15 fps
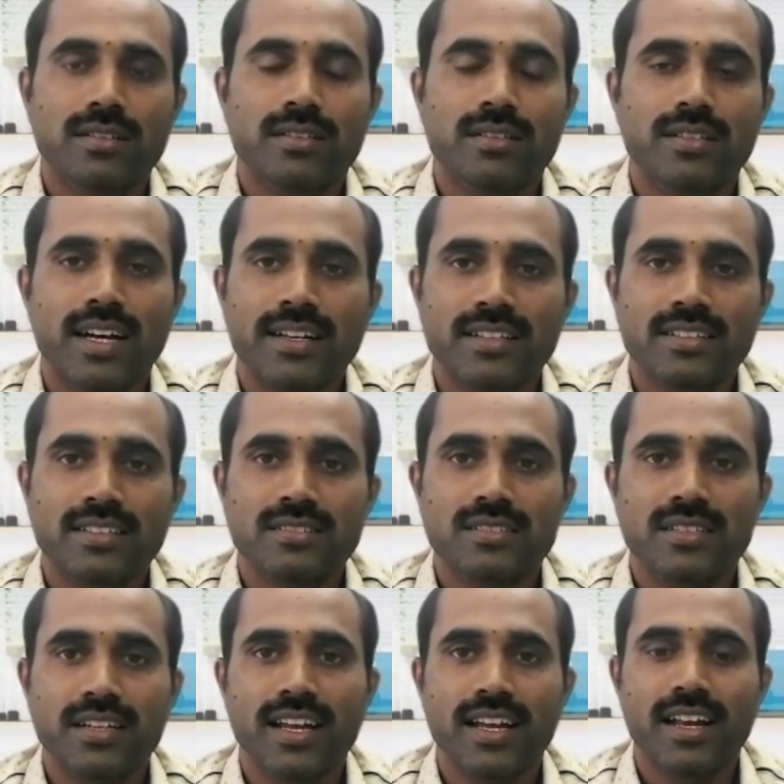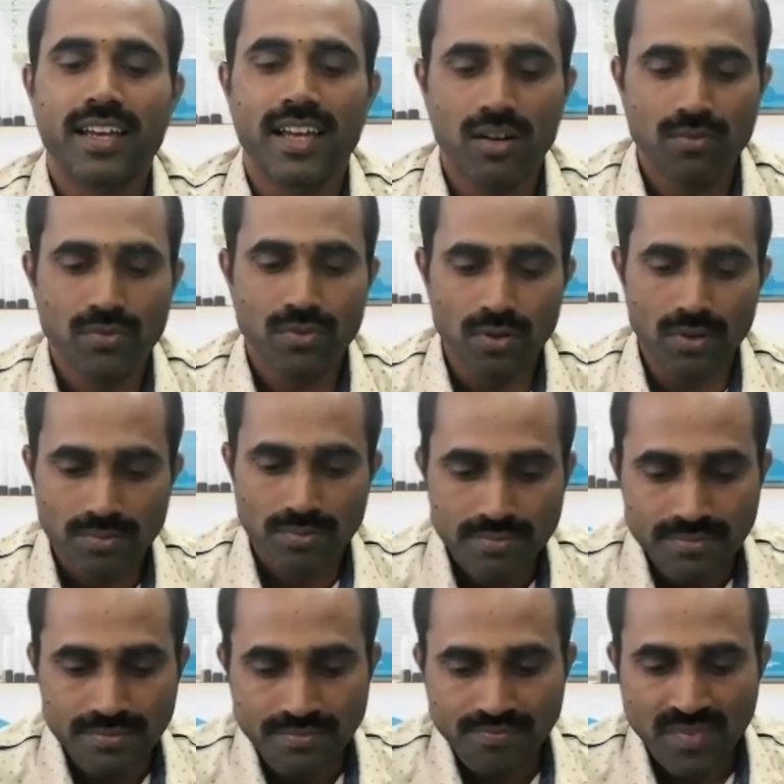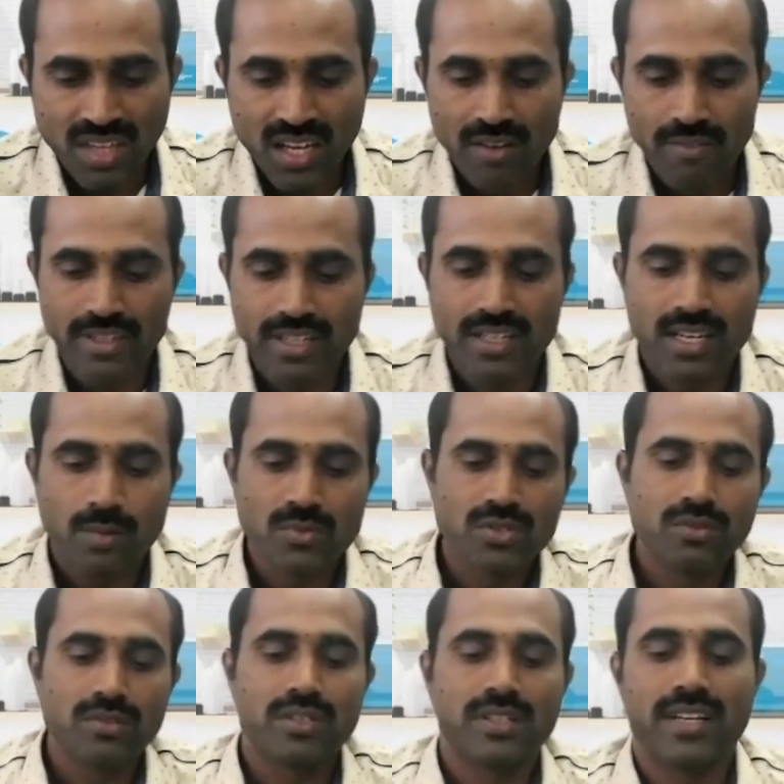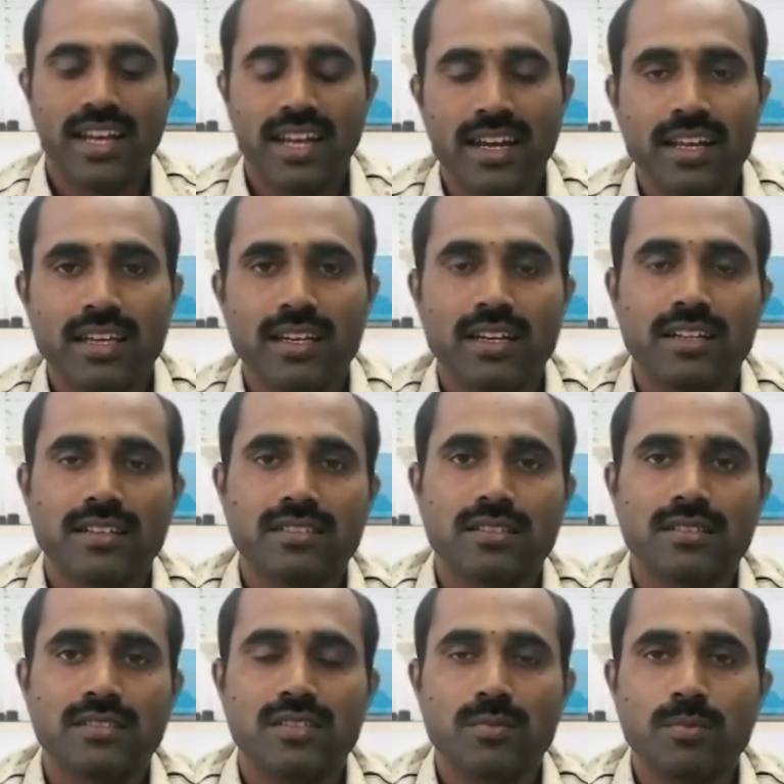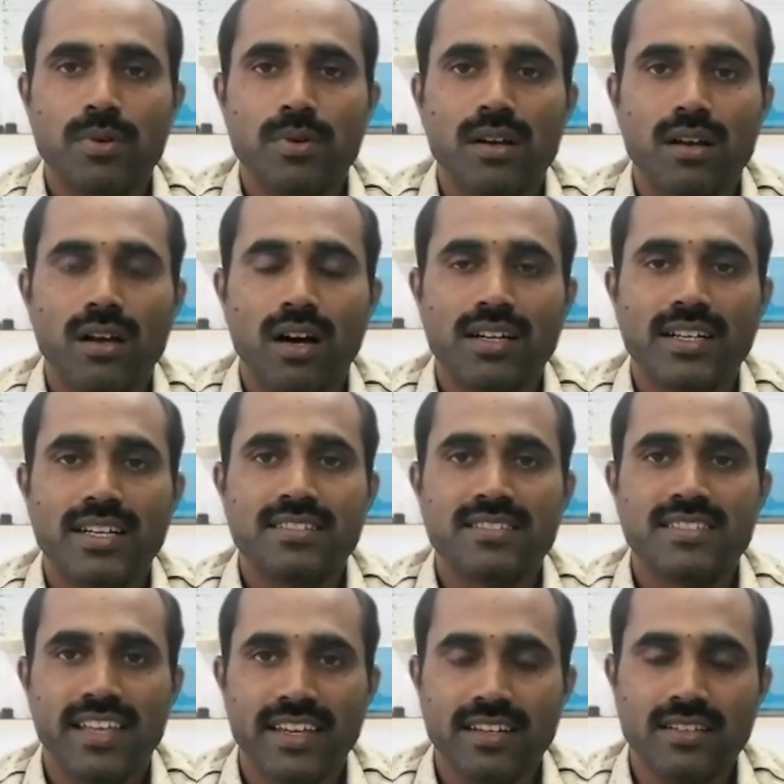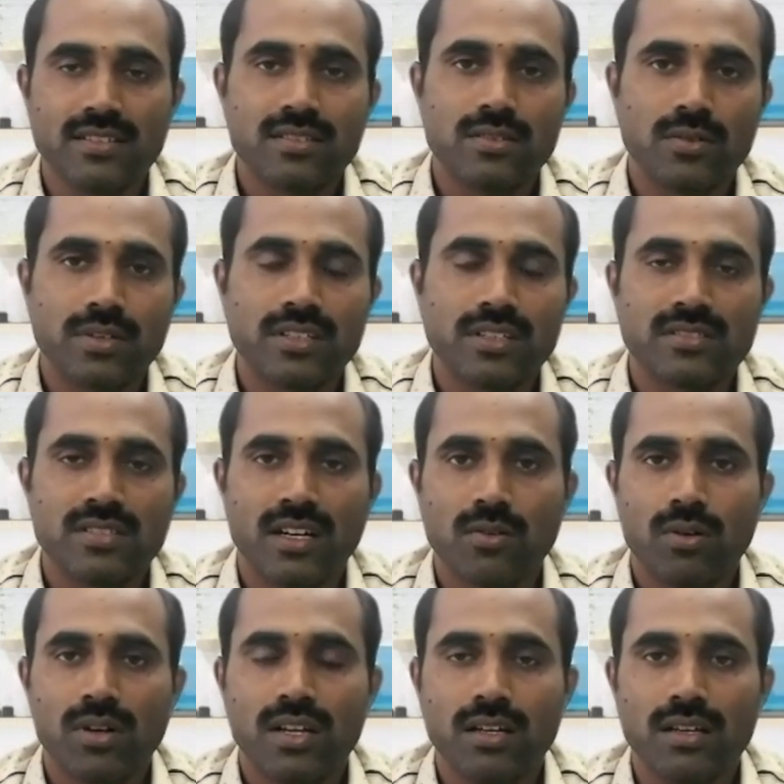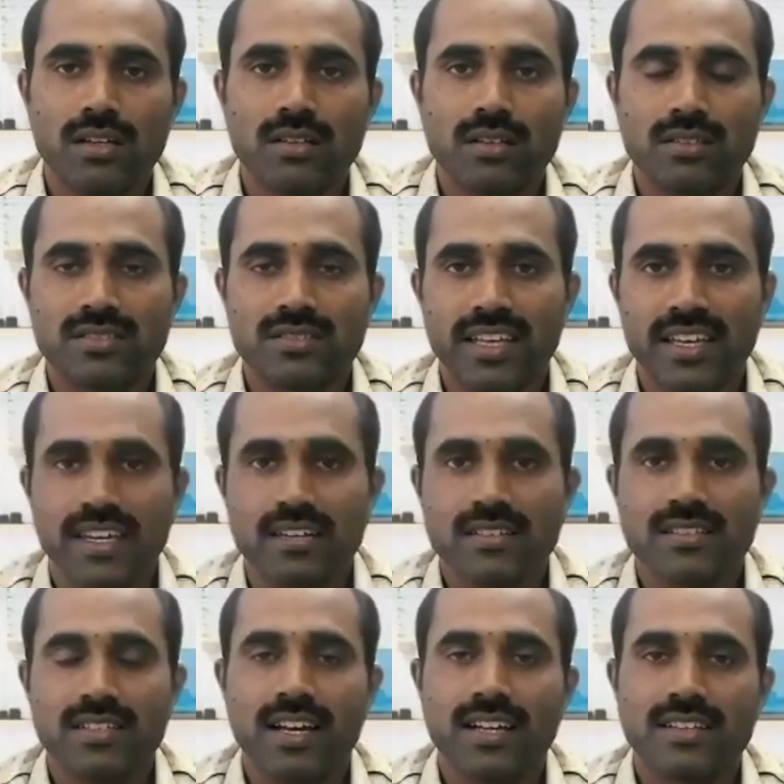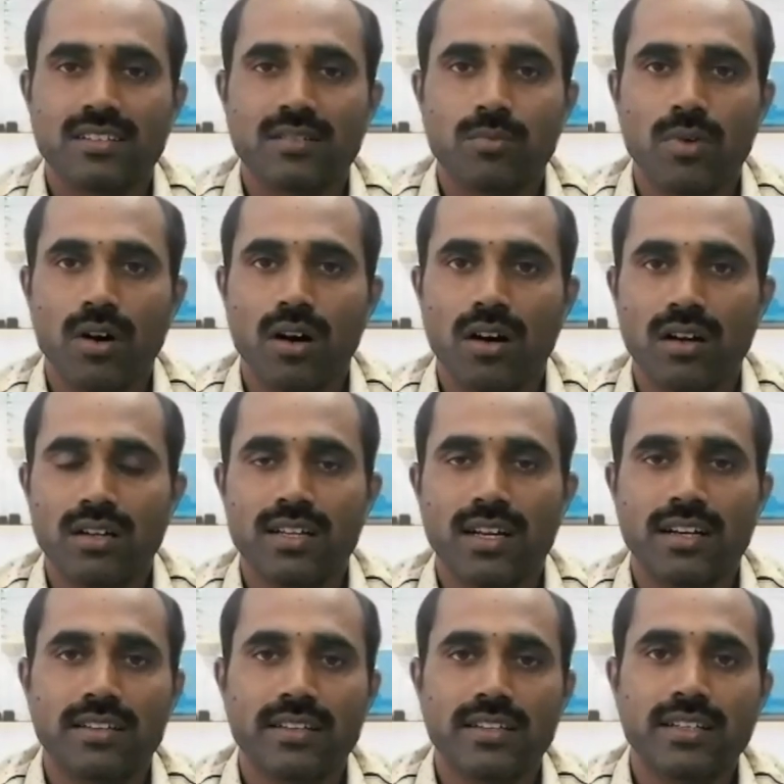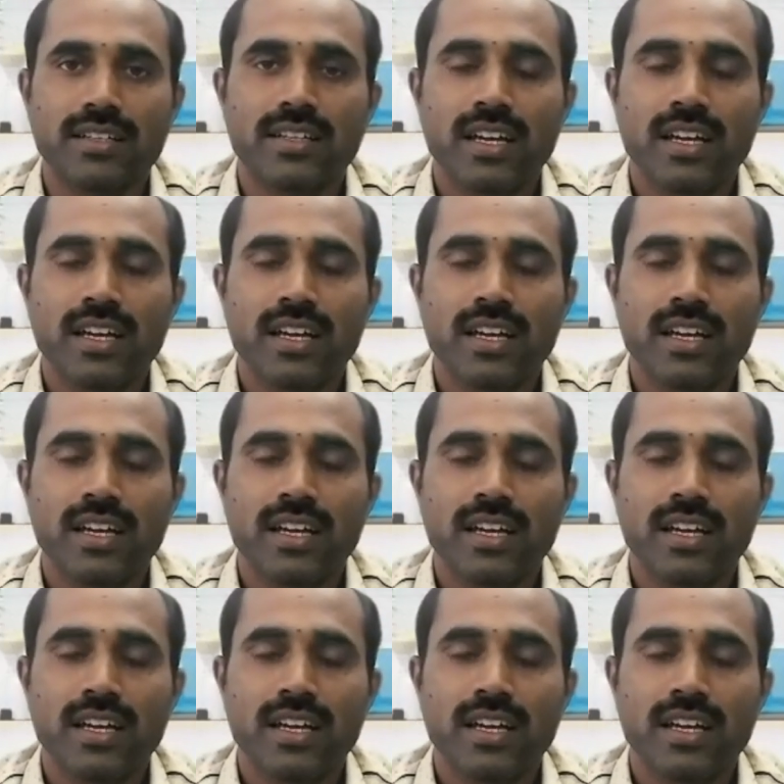That is really helpful. When it comes to technique, it is a simple art and science. Okay, it's not only science, it has some art, and then